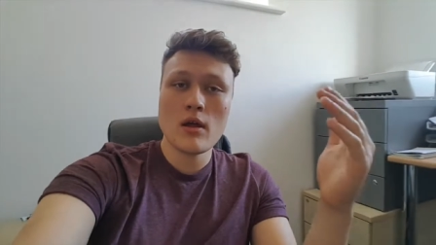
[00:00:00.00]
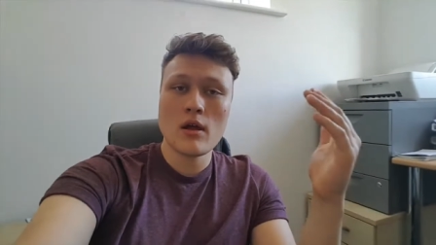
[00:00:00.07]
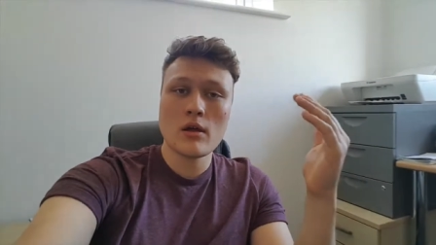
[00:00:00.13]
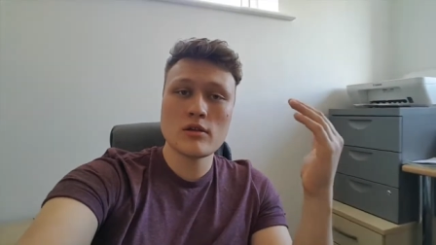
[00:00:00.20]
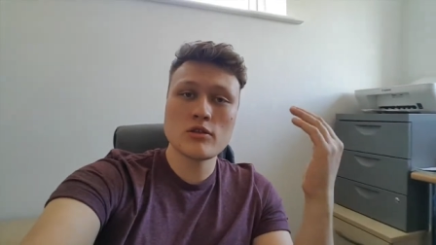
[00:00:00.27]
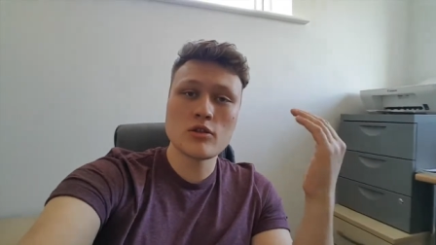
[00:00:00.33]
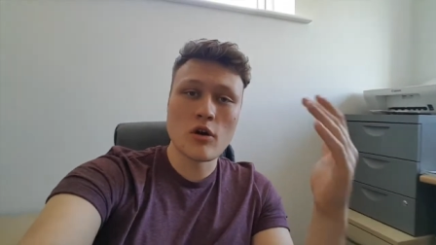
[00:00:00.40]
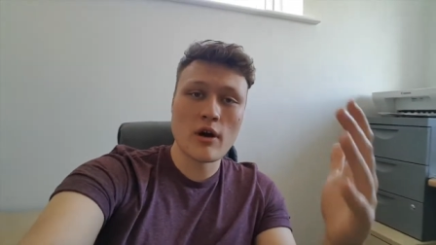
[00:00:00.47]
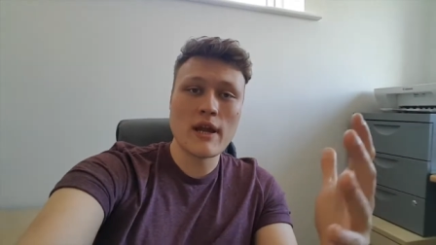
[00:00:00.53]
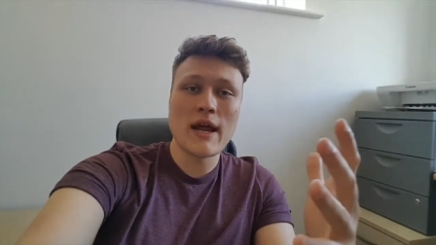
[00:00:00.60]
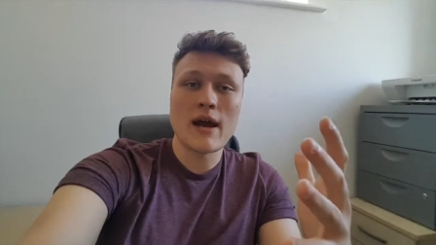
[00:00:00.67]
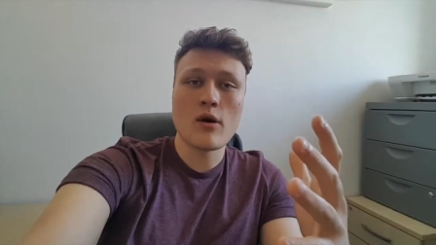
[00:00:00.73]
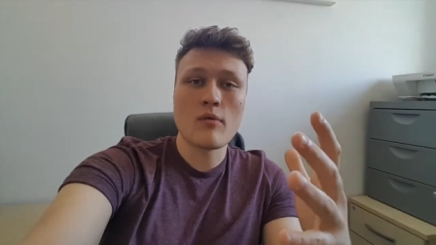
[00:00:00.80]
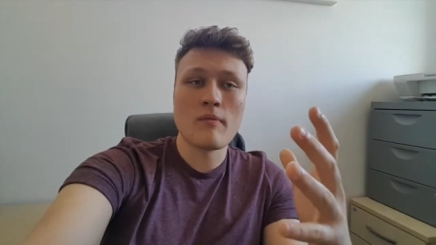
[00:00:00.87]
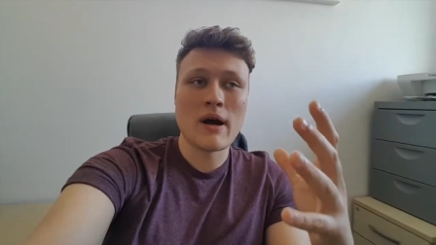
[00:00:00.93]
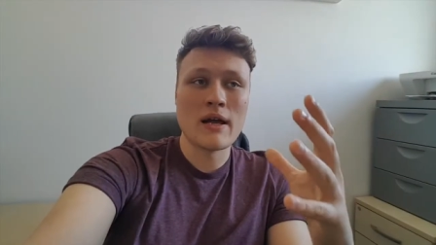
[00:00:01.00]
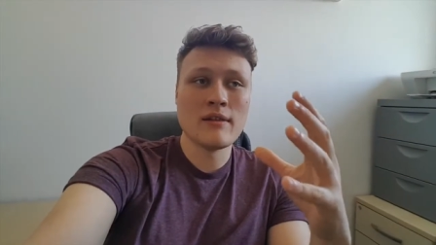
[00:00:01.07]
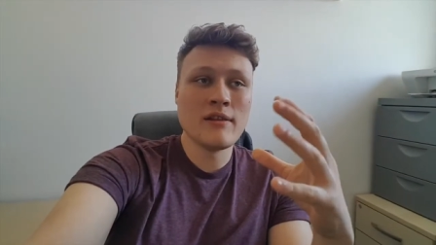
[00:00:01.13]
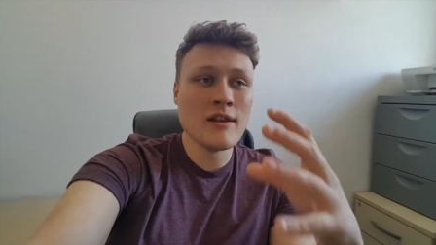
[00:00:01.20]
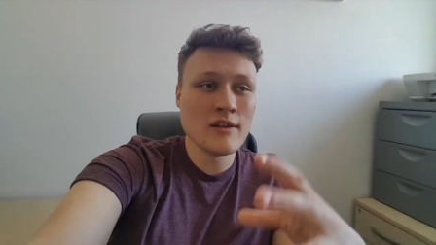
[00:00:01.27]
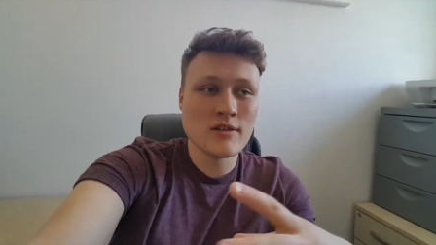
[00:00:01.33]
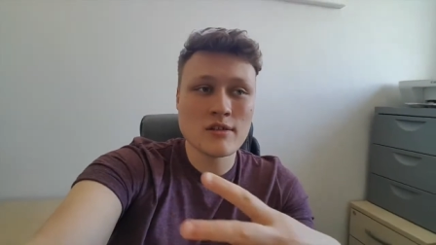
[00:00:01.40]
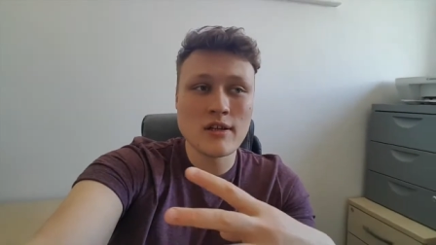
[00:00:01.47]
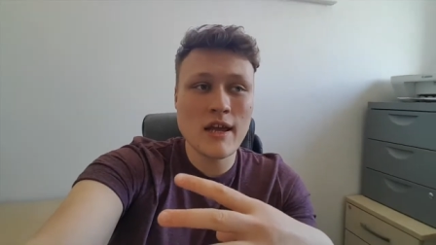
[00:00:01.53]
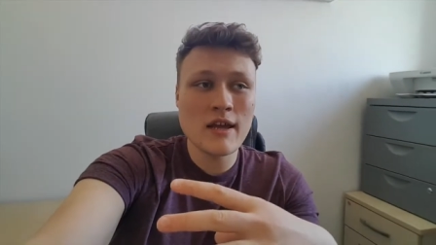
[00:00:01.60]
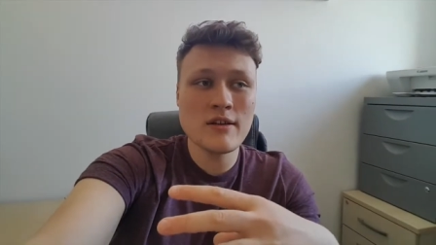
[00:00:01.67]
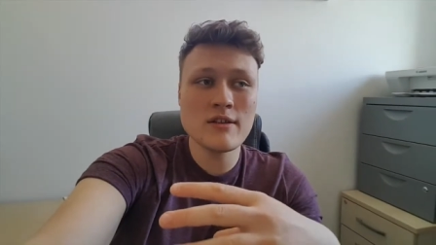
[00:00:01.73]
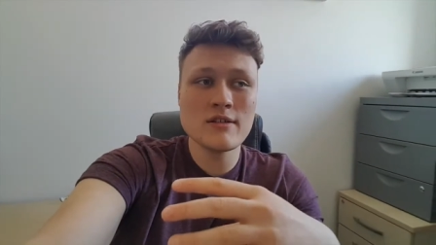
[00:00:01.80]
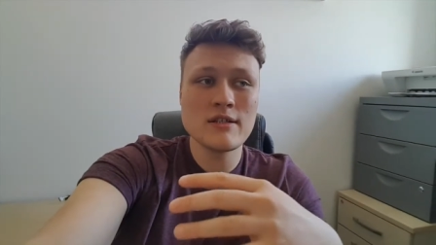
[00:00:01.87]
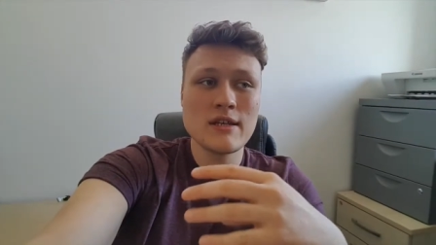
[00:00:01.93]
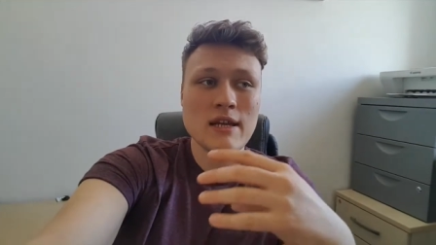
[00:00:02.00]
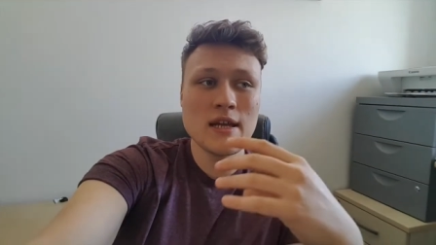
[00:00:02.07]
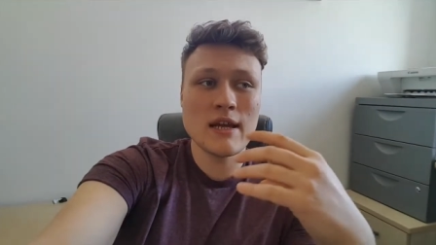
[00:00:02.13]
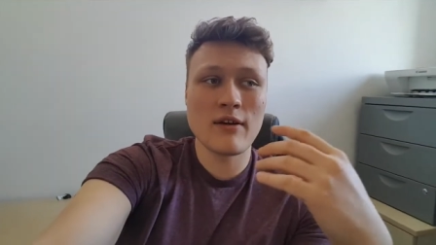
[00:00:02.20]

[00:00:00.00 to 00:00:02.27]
sorting out my digital agency.